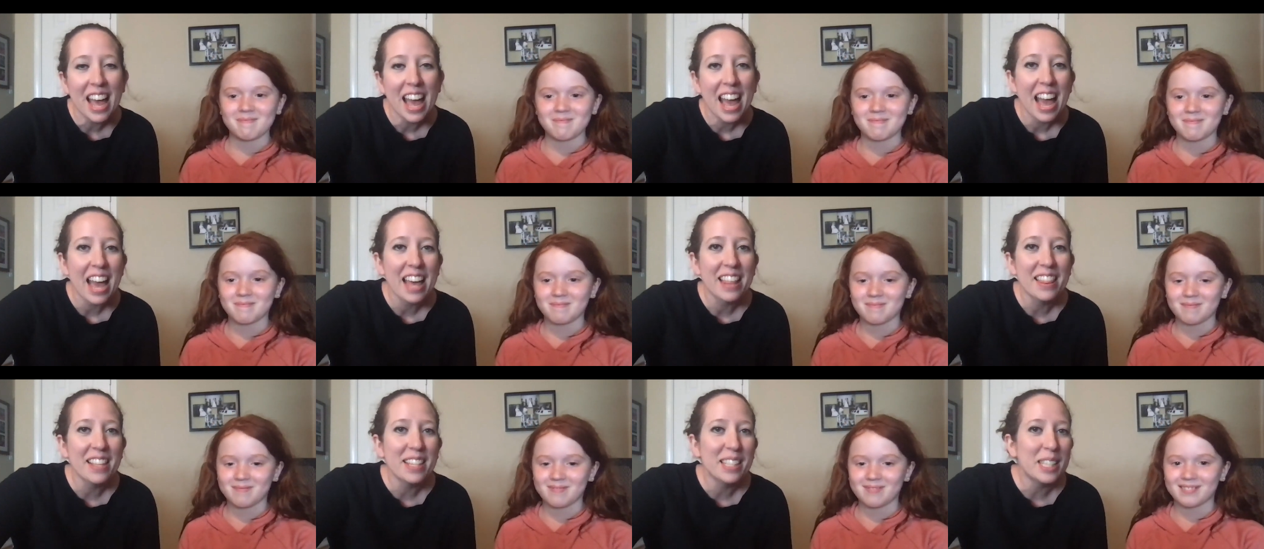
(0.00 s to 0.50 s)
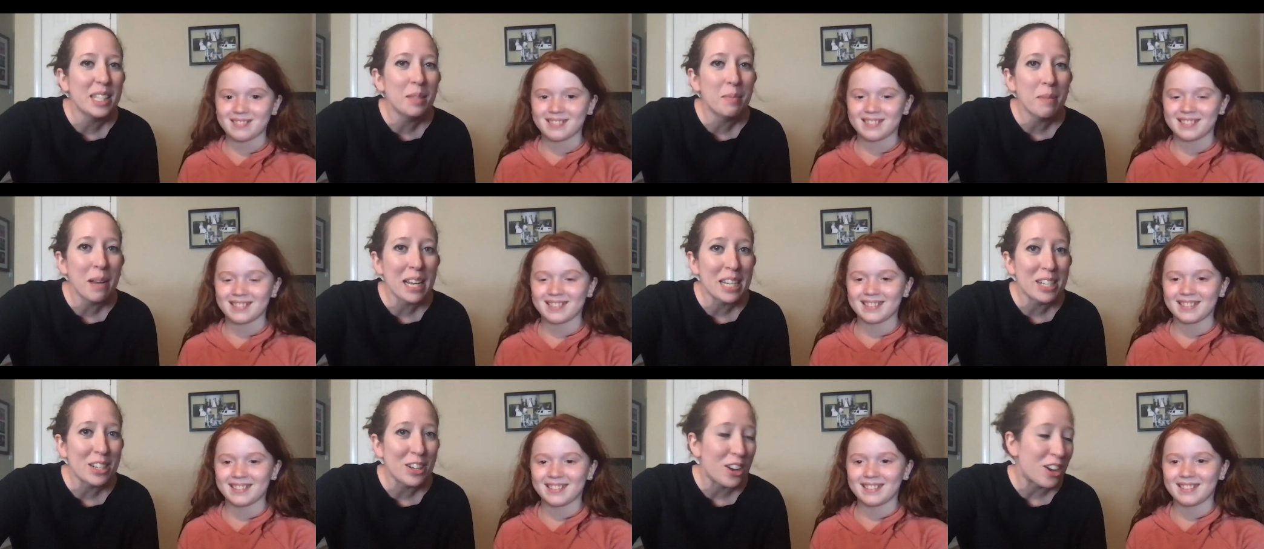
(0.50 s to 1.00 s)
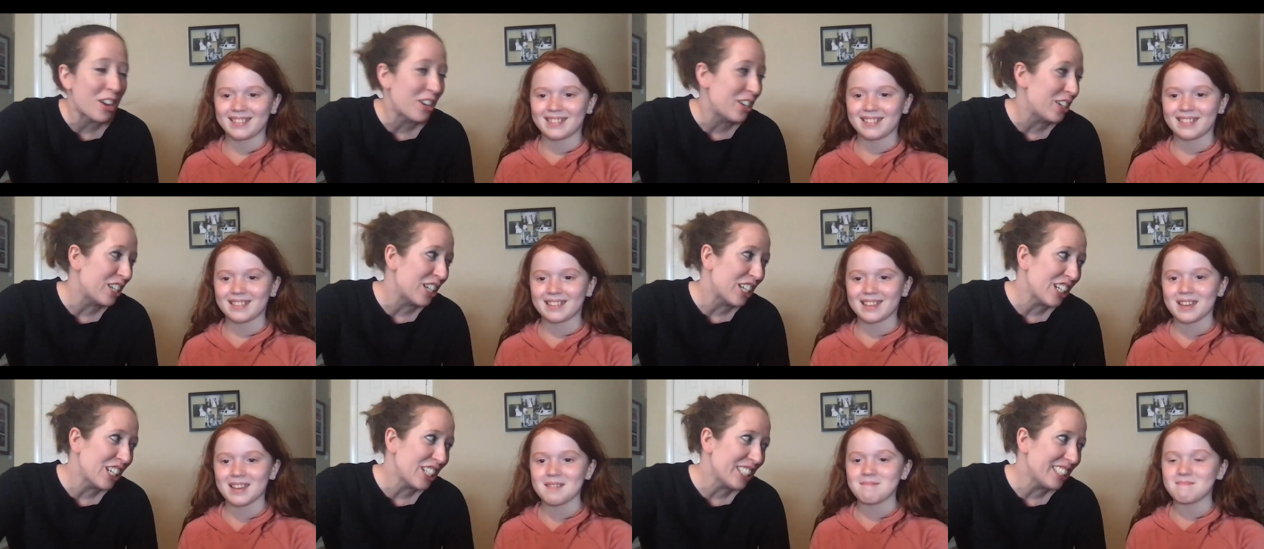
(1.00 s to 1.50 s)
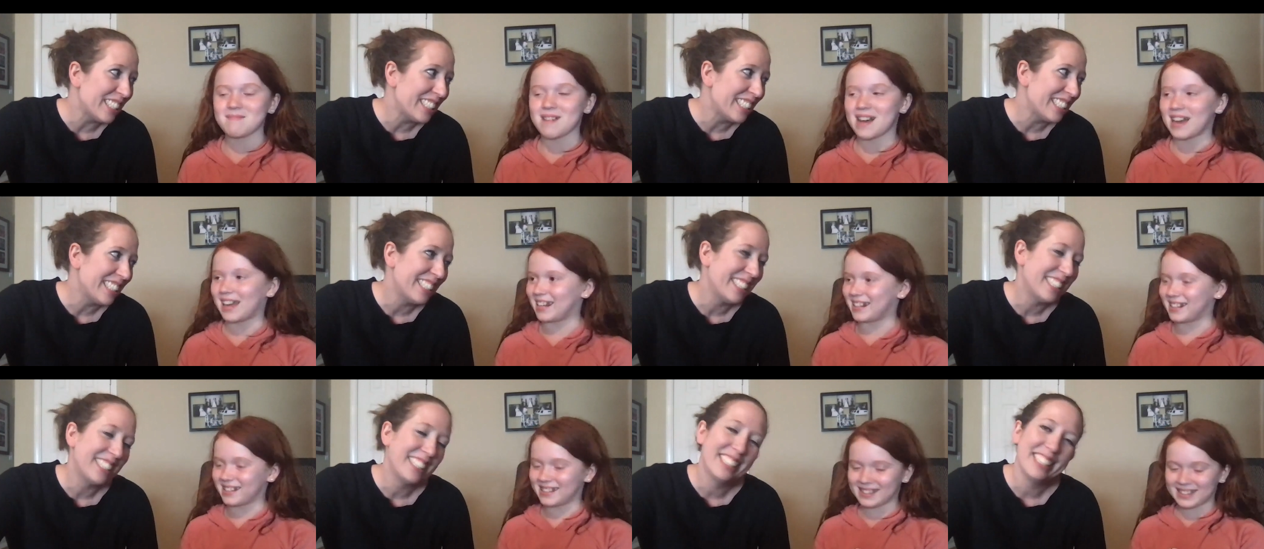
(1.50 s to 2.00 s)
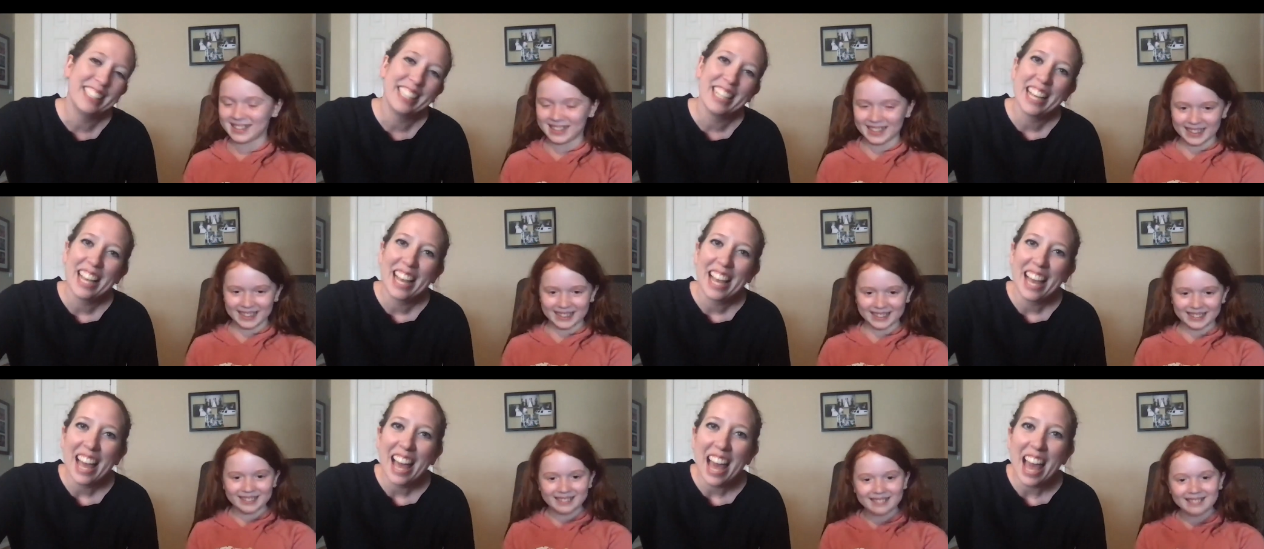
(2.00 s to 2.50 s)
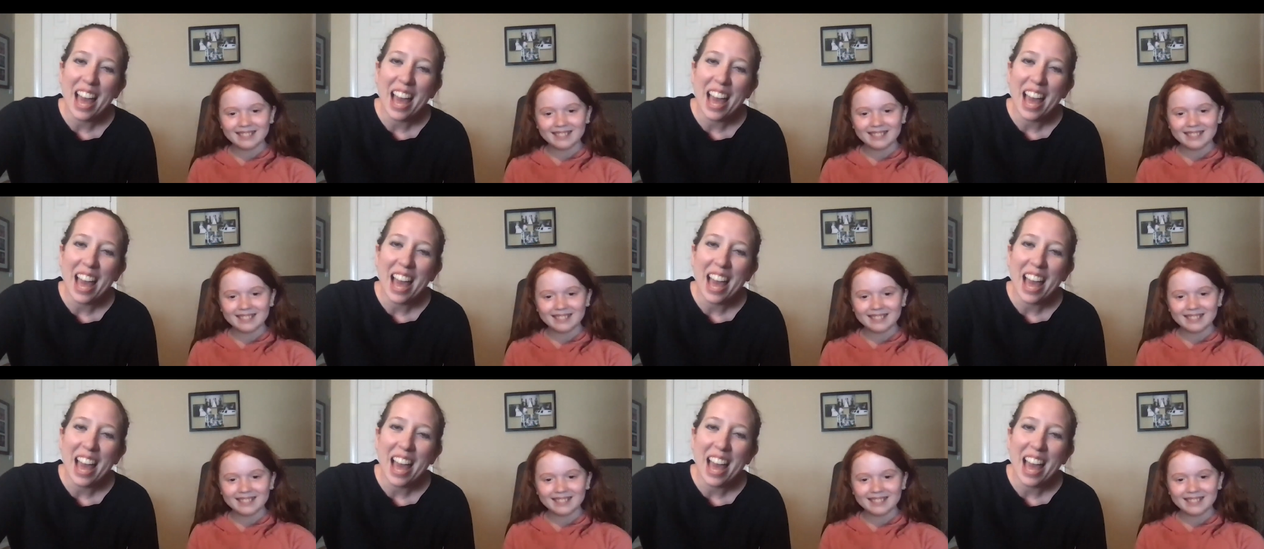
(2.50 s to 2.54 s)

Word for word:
Speaker 1: and this is my daughter, Madison.